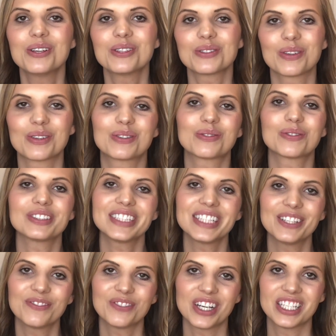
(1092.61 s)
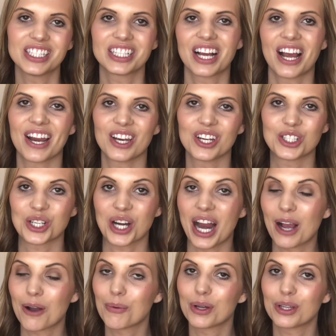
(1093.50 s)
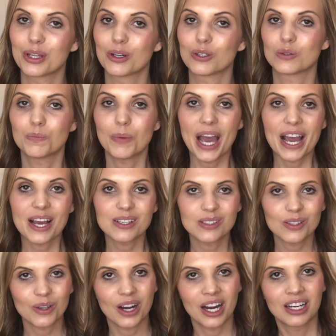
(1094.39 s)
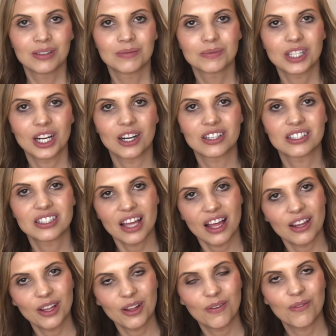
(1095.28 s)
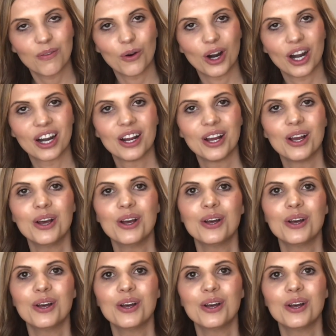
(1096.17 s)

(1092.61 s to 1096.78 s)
So it's really fun to kind of track what those bags or items are selling for.